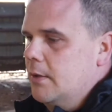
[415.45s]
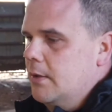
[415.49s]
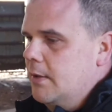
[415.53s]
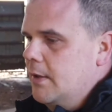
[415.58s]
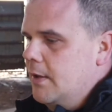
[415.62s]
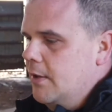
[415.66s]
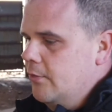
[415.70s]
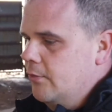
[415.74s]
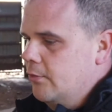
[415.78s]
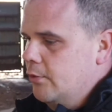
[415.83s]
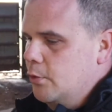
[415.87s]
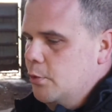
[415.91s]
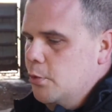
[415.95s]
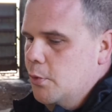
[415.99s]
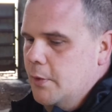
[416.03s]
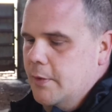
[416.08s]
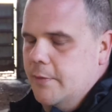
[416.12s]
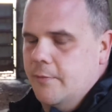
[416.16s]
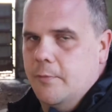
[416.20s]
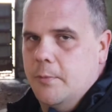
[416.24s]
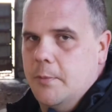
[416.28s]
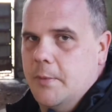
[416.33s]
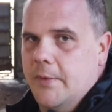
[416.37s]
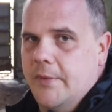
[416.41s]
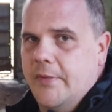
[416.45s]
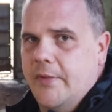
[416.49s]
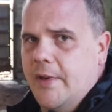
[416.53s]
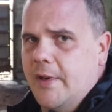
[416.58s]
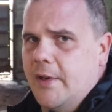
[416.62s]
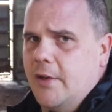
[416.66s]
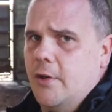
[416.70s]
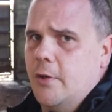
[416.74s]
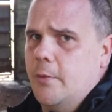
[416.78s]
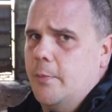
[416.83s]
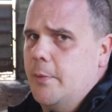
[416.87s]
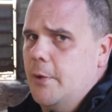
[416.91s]
is recording from the
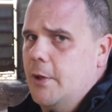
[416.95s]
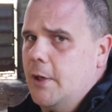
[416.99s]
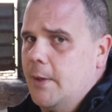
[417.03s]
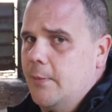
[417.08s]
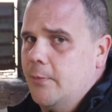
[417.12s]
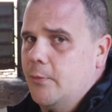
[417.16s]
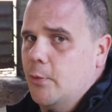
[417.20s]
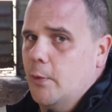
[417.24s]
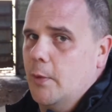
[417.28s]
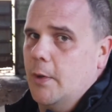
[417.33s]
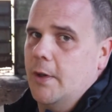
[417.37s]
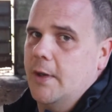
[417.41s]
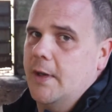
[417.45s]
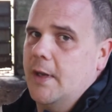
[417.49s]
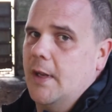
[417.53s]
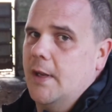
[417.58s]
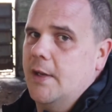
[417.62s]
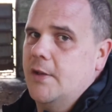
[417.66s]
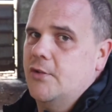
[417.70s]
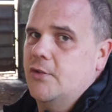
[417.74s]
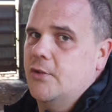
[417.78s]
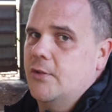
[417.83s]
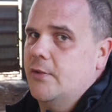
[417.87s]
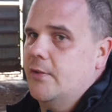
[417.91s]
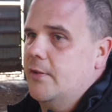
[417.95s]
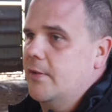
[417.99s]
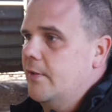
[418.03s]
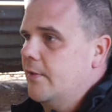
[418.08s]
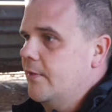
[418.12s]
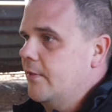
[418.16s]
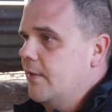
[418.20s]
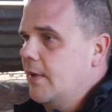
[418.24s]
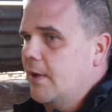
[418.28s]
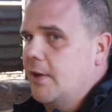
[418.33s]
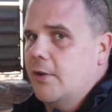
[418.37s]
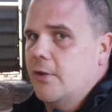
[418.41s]
second I pull up to a location to the
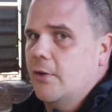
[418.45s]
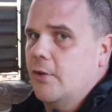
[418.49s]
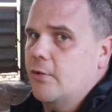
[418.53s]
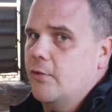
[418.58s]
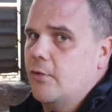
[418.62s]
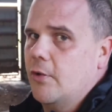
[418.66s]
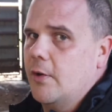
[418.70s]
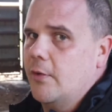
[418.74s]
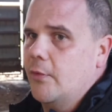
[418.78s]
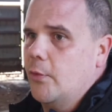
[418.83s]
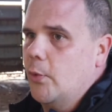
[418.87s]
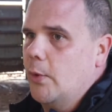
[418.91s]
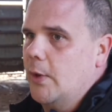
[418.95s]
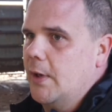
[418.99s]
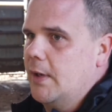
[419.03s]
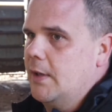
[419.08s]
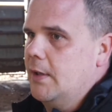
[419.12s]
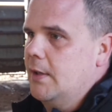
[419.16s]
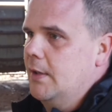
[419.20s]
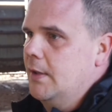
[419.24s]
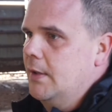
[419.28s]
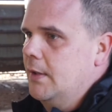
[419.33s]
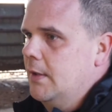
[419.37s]
second I drive away.